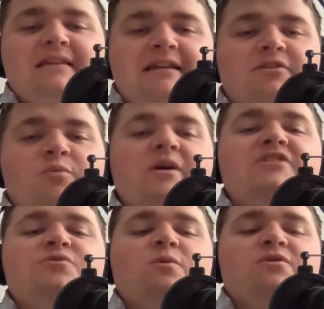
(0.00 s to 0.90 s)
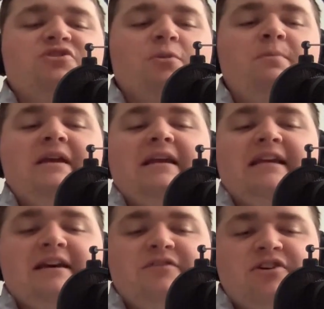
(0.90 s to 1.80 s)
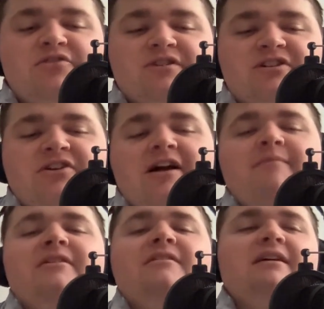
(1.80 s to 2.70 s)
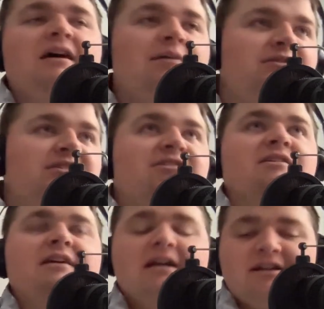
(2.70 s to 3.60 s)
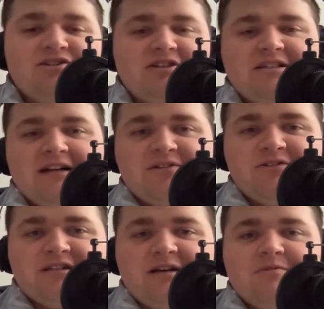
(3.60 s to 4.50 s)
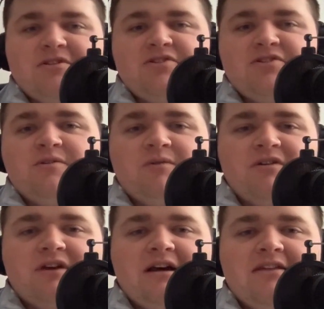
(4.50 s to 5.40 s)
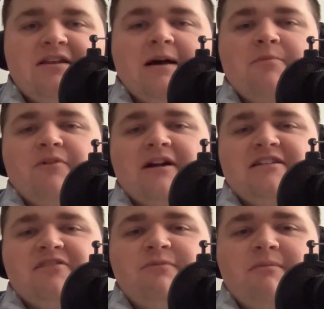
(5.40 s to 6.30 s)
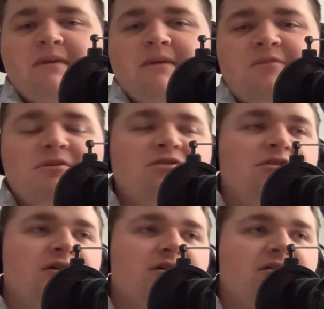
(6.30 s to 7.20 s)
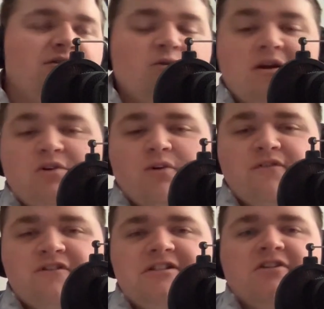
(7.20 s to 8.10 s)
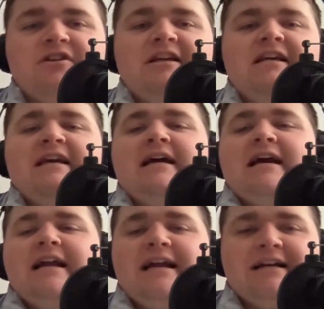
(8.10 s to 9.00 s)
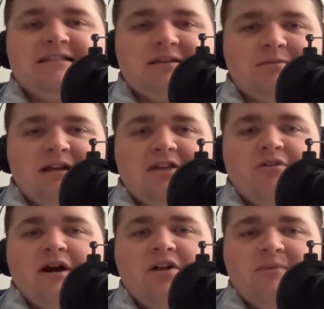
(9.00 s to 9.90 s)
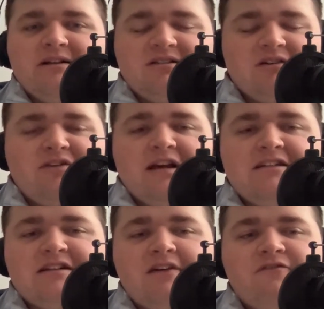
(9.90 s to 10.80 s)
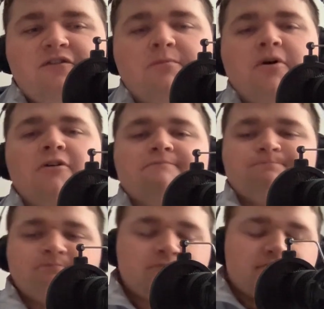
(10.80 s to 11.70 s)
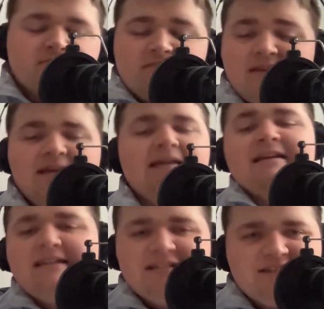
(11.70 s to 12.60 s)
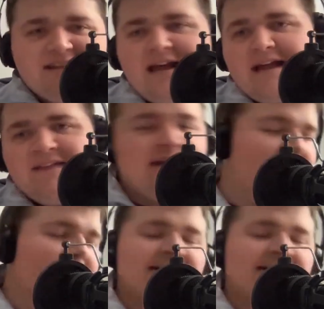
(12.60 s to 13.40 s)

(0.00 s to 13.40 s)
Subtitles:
the resources are being given to Chris Klieman, and obviously Gene Taylor is able to do it with the upgrades that have been made with the new indoor facility and some of the other elements of K-State football. In addition to that, like,